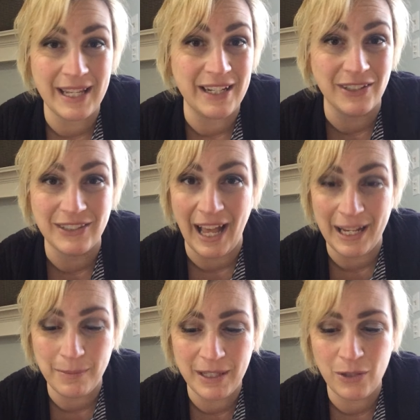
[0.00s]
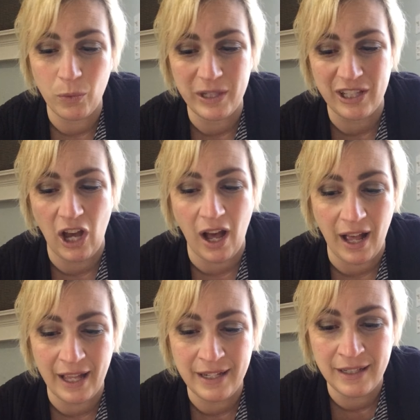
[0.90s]
in alignment with
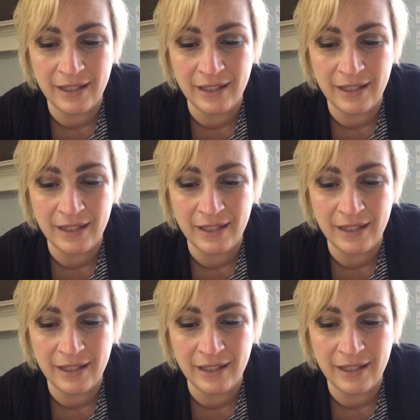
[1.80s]
God,